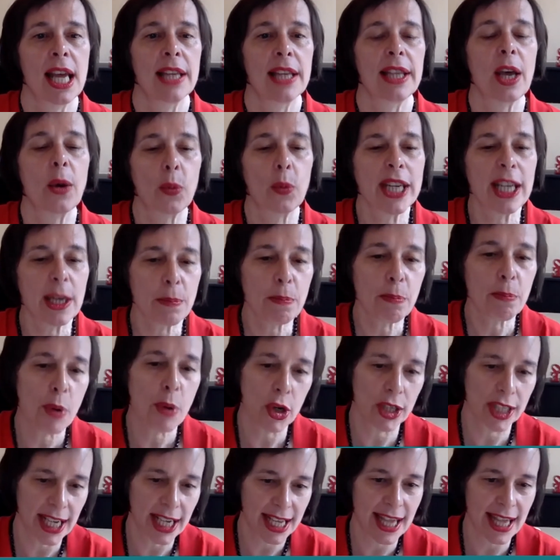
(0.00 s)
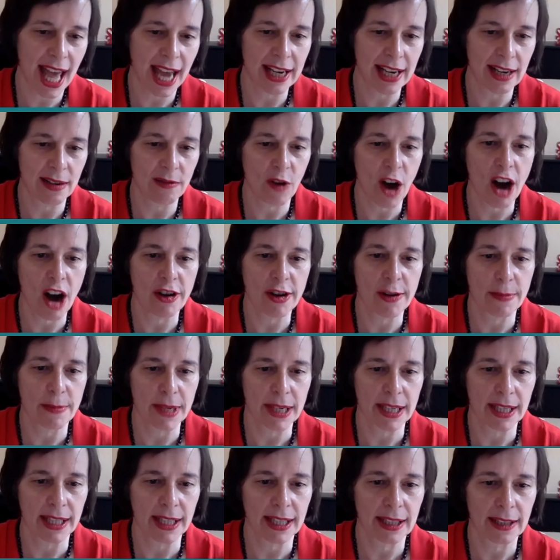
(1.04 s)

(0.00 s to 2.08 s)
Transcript: that we can put in that environment,